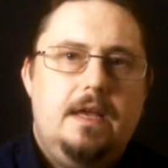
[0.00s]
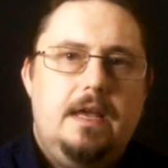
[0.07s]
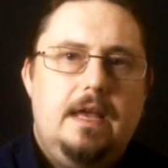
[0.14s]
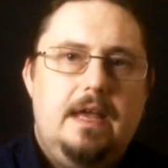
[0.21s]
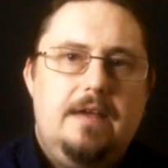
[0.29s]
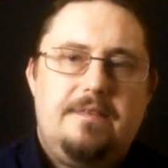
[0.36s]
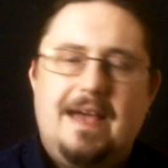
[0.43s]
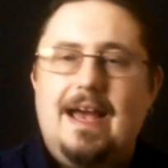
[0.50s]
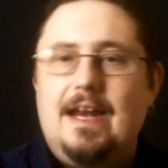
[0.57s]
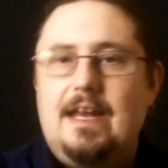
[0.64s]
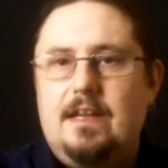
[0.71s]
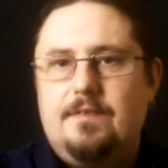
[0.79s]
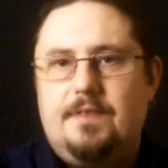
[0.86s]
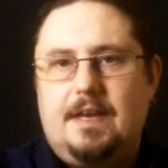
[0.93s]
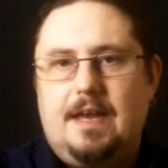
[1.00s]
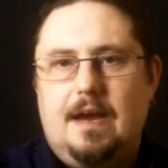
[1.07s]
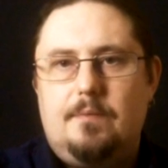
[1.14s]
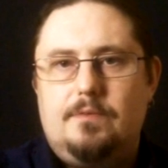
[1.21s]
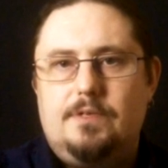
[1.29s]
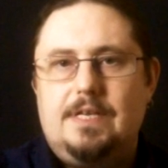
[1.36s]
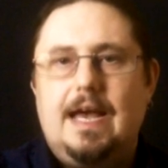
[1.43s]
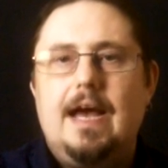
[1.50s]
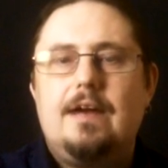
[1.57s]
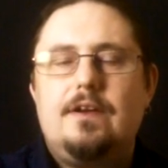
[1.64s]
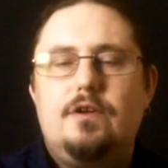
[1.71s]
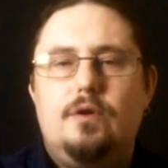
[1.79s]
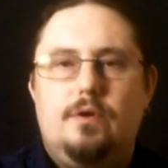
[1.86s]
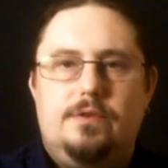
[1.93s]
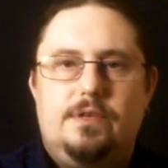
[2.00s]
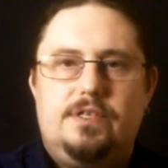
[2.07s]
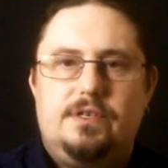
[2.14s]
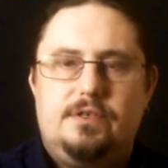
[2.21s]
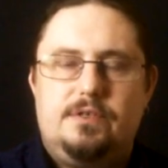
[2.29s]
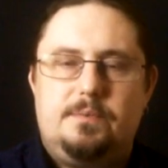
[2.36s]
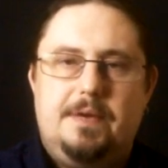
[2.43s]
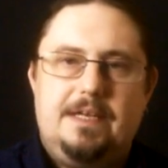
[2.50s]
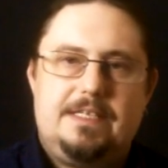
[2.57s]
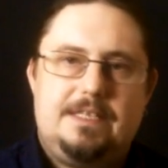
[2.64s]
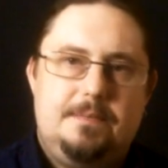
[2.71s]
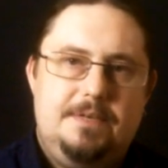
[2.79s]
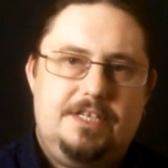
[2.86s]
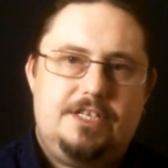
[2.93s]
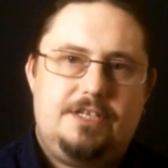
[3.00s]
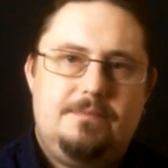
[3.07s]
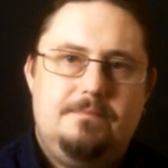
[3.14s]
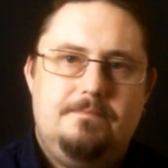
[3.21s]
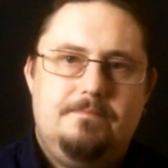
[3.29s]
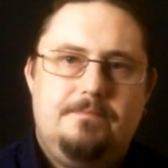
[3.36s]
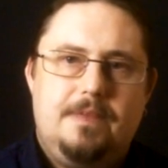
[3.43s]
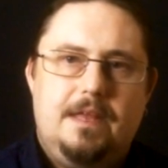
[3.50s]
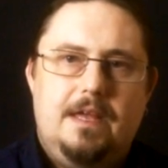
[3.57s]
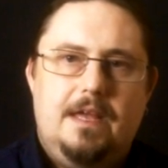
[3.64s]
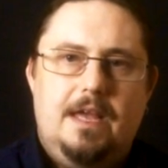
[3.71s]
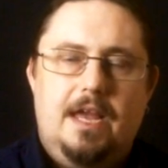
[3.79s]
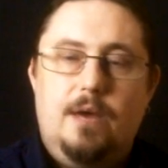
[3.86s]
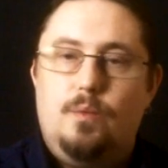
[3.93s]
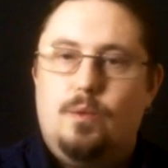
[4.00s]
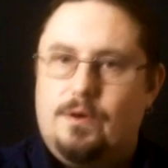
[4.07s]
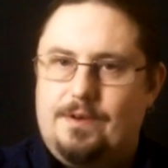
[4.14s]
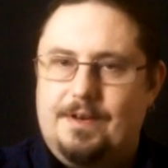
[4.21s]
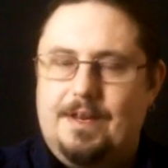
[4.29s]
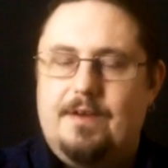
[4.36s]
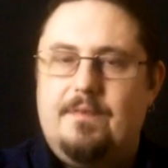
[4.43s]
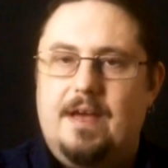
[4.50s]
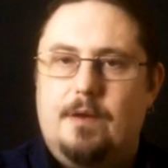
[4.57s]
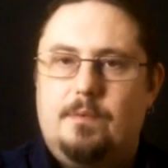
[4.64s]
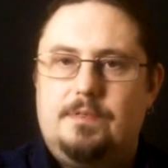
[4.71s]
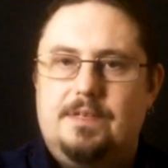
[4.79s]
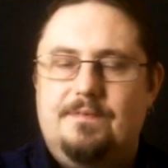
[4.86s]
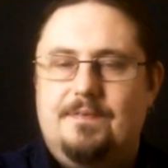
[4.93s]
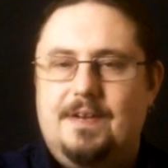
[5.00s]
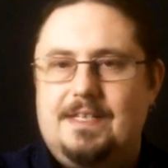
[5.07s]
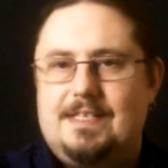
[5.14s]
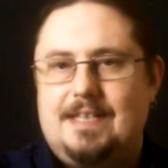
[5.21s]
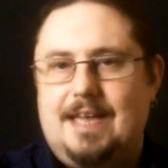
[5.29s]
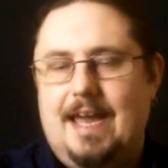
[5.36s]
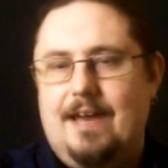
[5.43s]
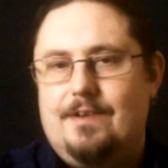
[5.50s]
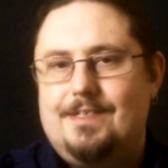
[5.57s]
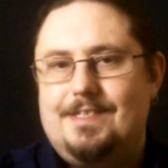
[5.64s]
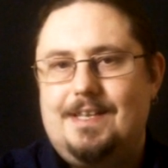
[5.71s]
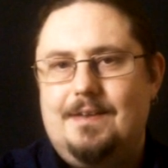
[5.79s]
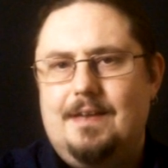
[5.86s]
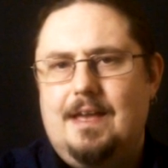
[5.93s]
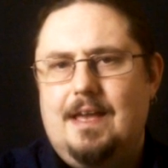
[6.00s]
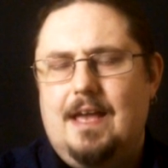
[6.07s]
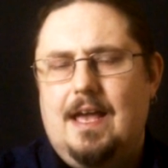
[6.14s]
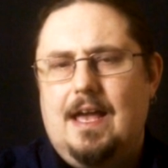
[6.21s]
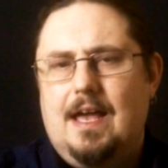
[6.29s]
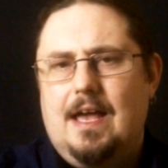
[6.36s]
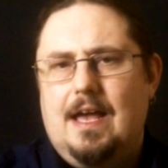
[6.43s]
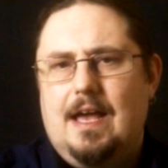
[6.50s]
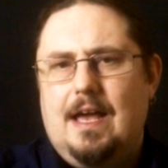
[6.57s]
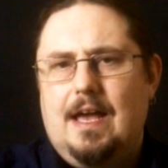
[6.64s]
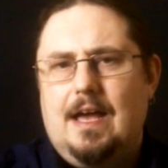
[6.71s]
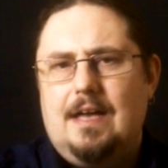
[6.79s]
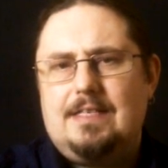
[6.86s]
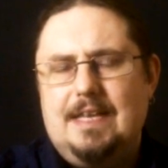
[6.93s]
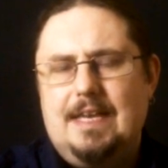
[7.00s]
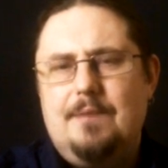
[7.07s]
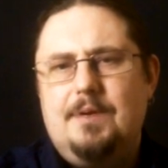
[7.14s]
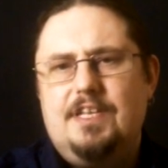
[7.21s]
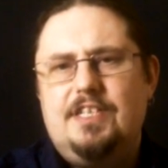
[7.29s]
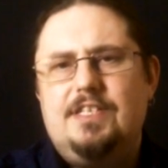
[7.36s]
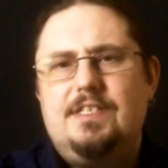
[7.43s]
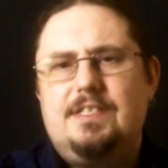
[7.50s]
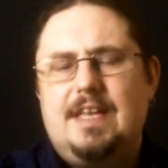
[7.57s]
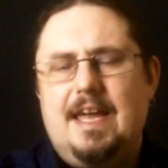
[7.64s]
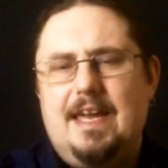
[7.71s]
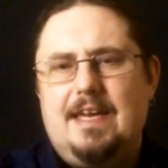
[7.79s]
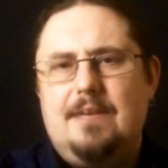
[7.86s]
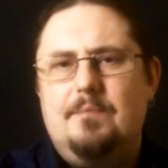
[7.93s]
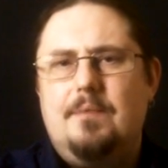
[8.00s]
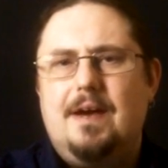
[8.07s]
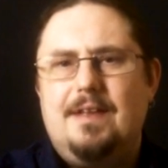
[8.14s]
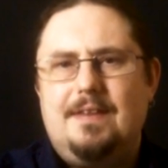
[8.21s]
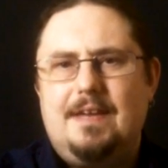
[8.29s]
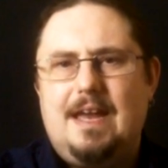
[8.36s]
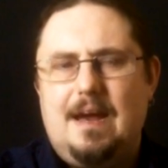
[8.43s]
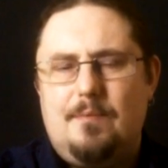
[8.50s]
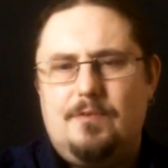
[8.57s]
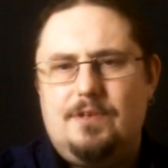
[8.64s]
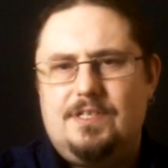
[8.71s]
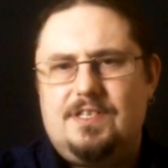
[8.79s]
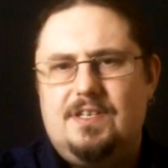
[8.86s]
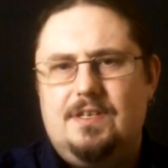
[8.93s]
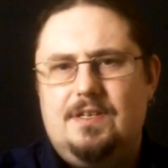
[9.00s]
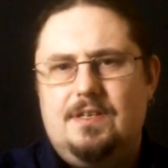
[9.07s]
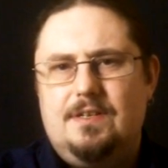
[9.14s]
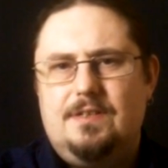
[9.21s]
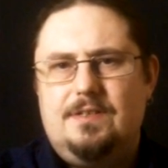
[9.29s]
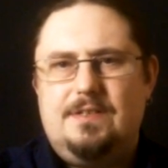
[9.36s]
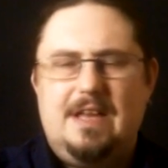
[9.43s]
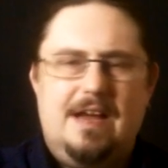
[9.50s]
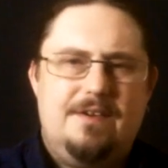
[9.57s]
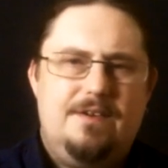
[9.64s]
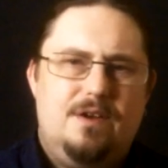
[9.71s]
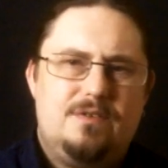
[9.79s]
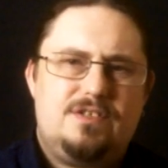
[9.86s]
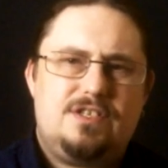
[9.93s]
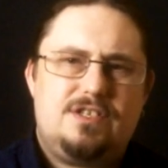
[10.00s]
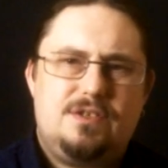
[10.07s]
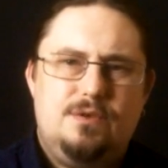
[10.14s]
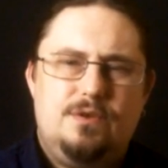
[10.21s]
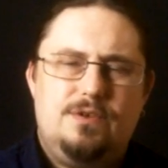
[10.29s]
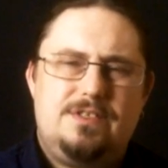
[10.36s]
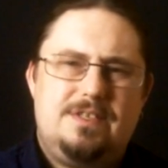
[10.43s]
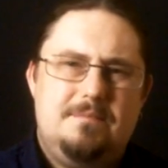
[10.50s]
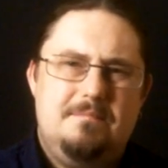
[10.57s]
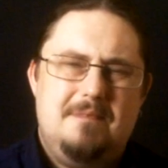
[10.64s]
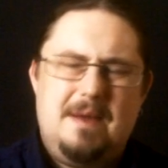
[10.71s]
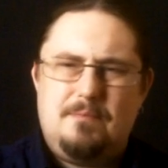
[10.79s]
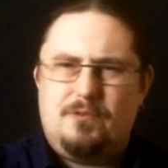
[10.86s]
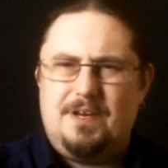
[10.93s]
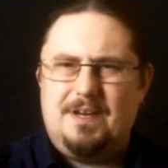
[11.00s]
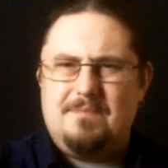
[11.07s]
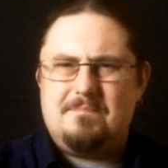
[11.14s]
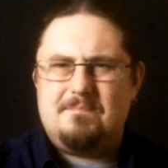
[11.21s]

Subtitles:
if any of the cameras had caught the suspect's image, it wouldn't have helped investigators, as the images taken by the cameras are not stored to memory.